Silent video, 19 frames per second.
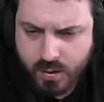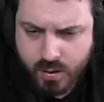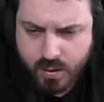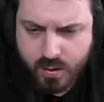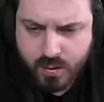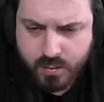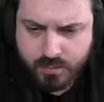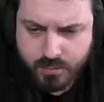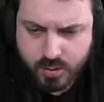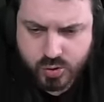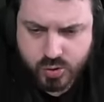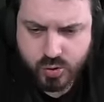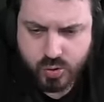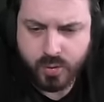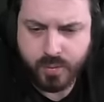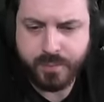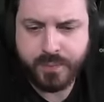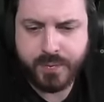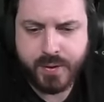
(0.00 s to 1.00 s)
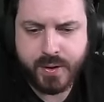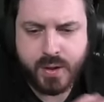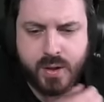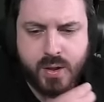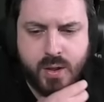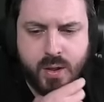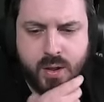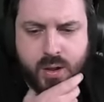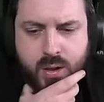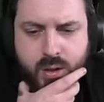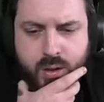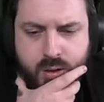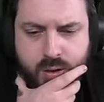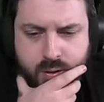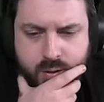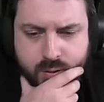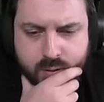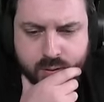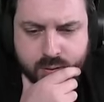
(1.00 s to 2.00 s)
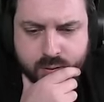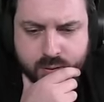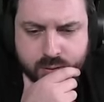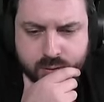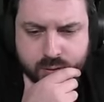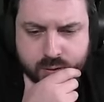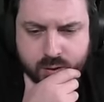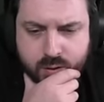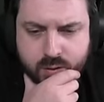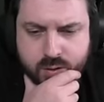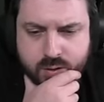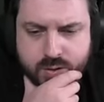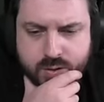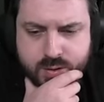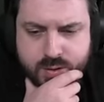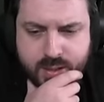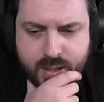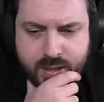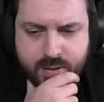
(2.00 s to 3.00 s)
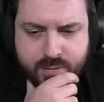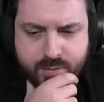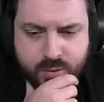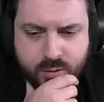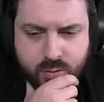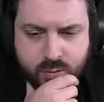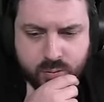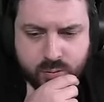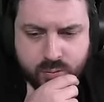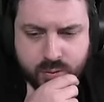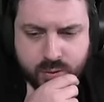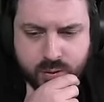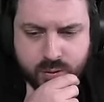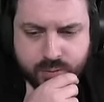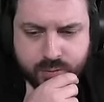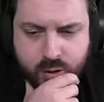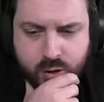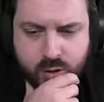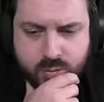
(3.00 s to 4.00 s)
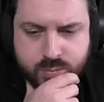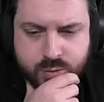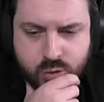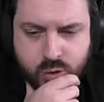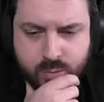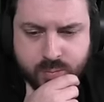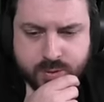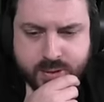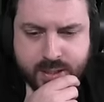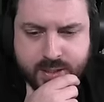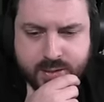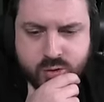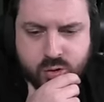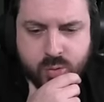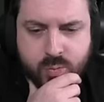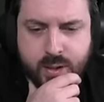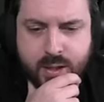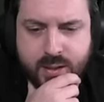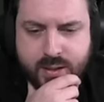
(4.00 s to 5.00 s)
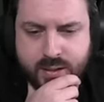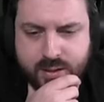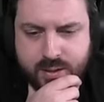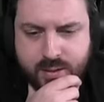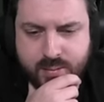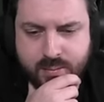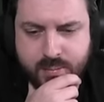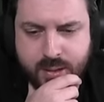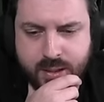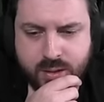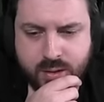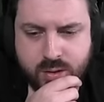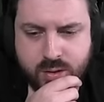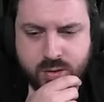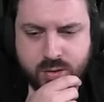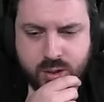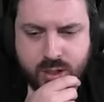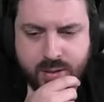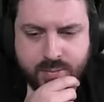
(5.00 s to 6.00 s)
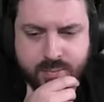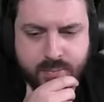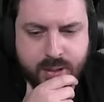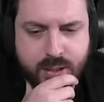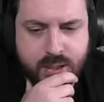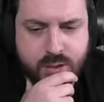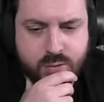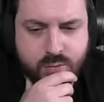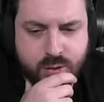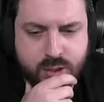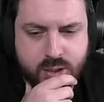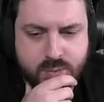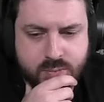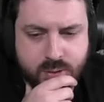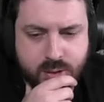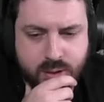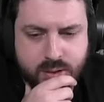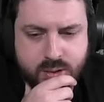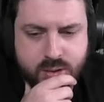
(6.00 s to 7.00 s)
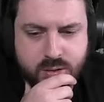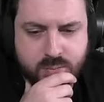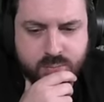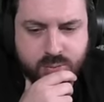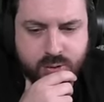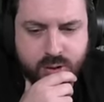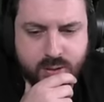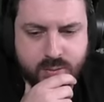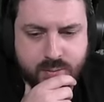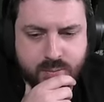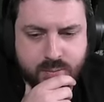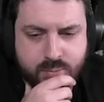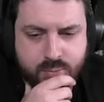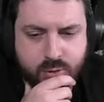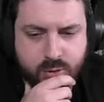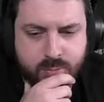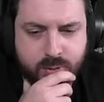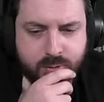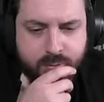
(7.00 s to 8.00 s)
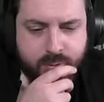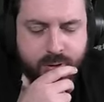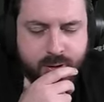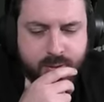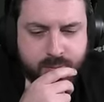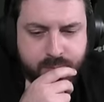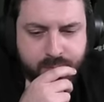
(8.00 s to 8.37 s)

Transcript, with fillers: I'm not sure. You could use this to have all of Olm's orb attacks automatically make you type mage range melee to pray properly, right?